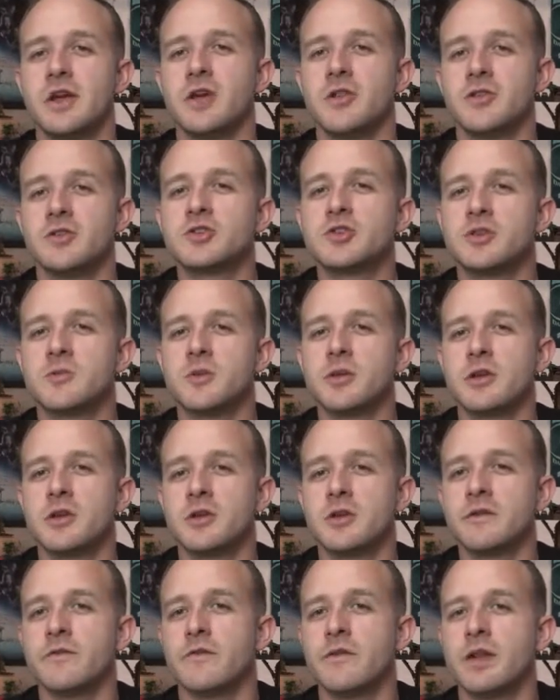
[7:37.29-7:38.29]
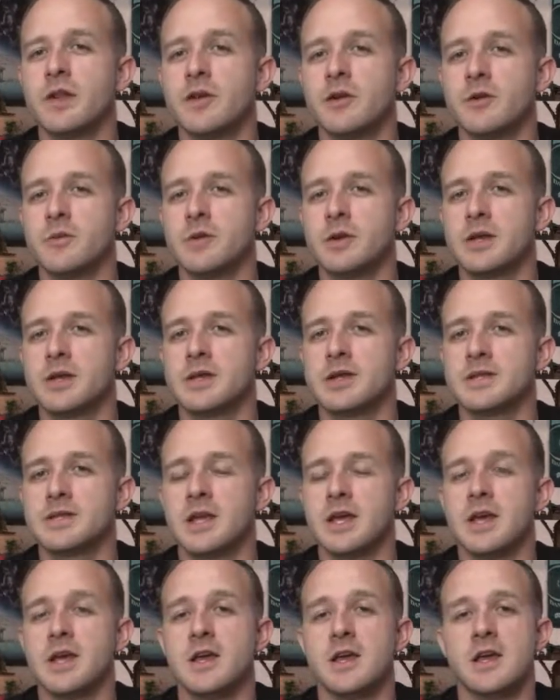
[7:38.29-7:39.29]
This could be a good video because
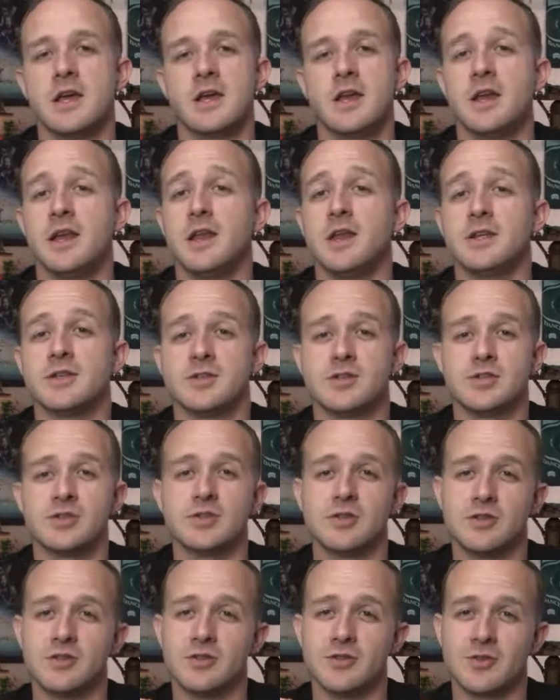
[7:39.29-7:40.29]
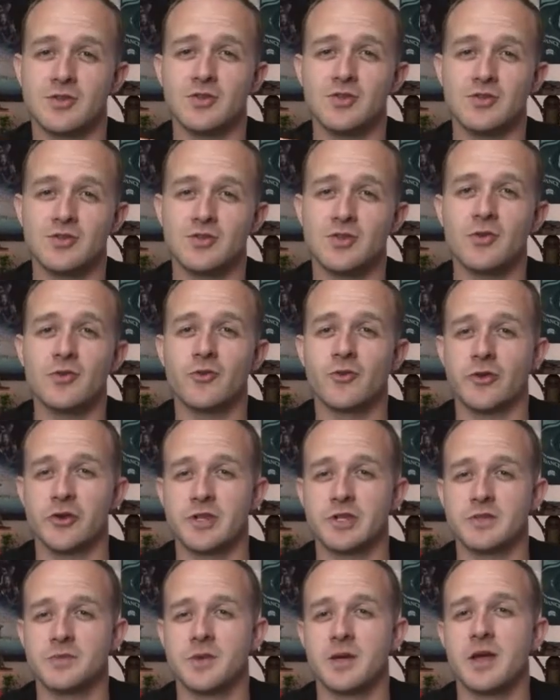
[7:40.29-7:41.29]
it is so
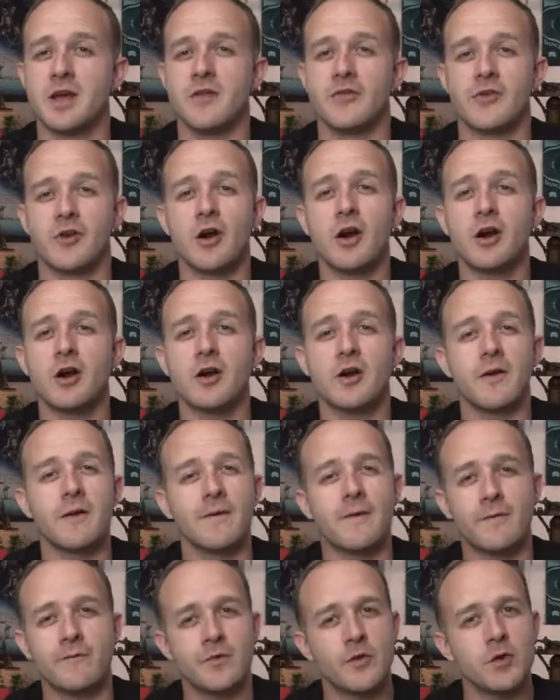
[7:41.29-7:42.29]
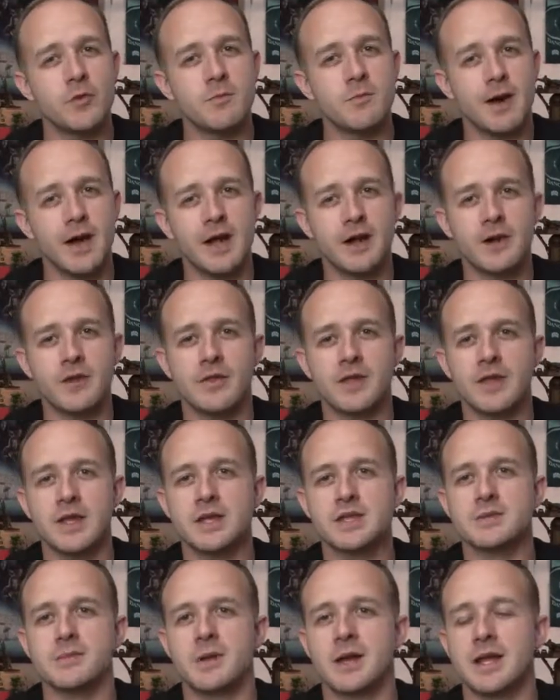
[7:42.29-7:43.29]
crisp. There are a few minor
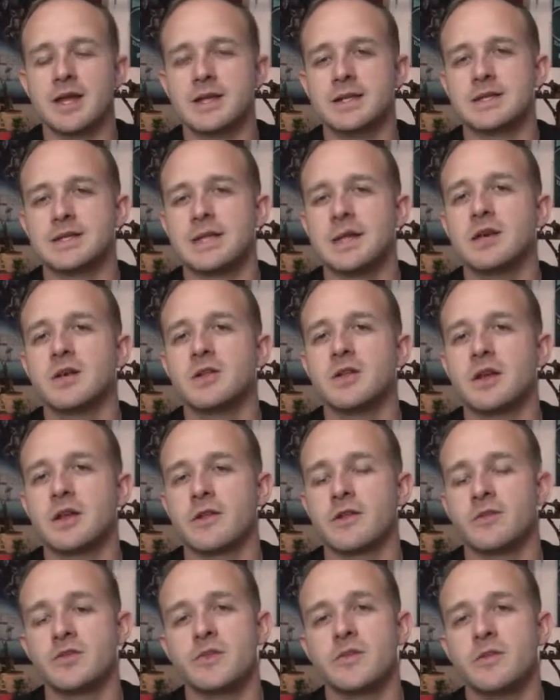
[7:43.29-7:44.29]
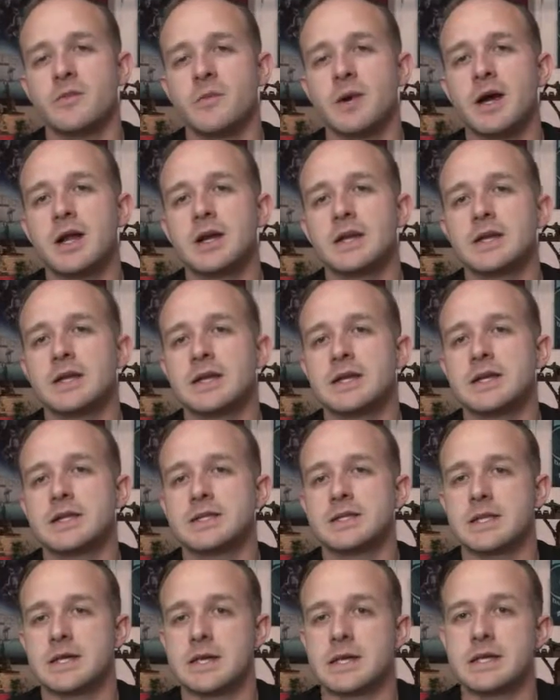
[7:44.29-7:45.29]
things, but I can tell like those few minor
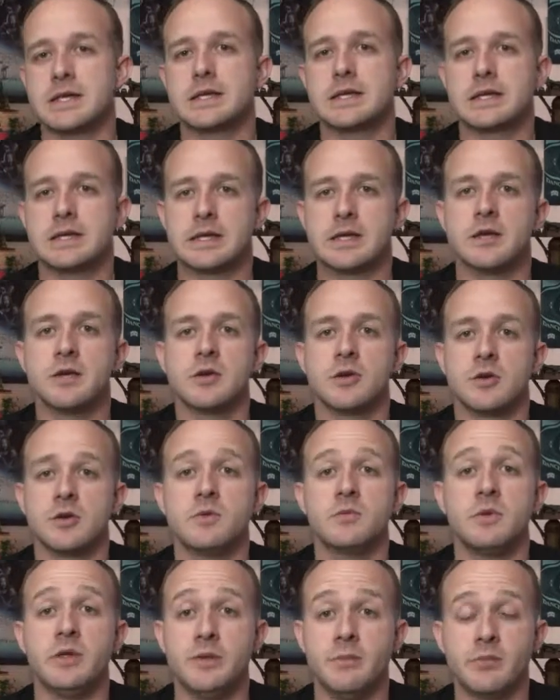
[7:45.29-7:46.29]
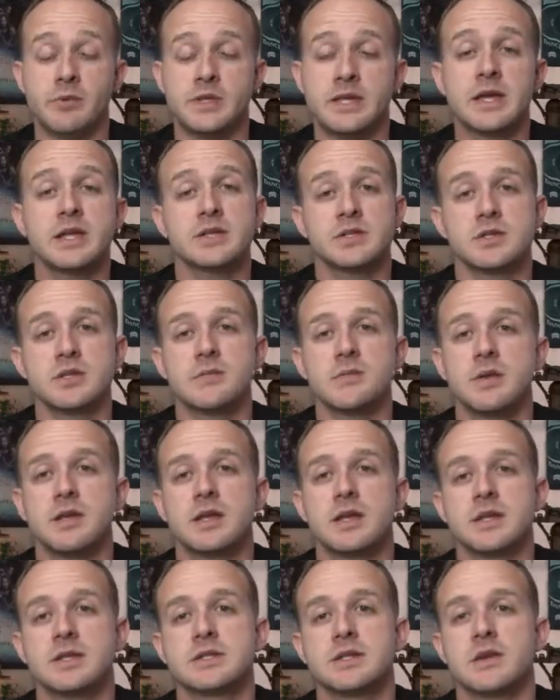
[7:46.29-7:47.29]
things like could potentially be
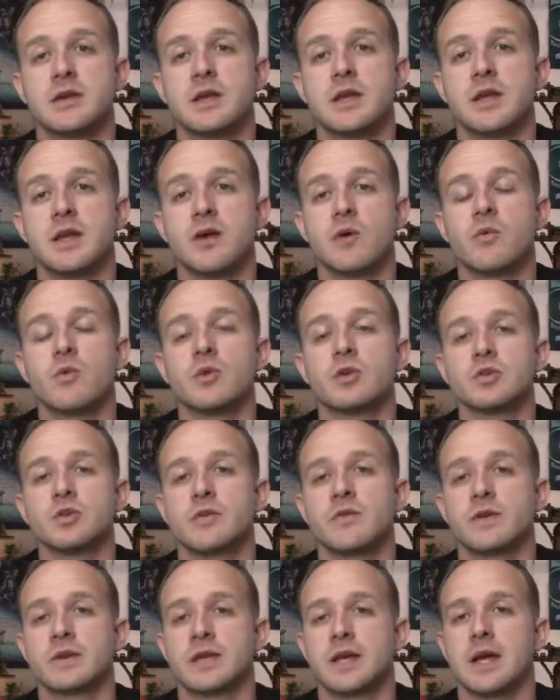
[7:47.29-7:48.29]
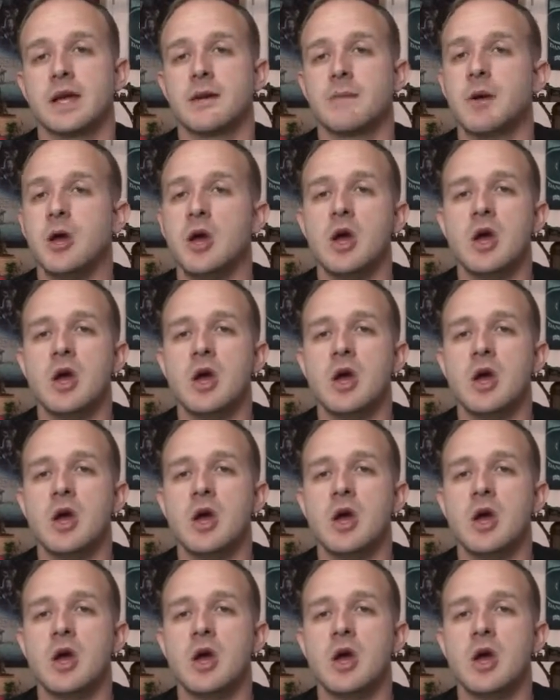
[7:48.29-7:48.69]
things that are going to get worse over time.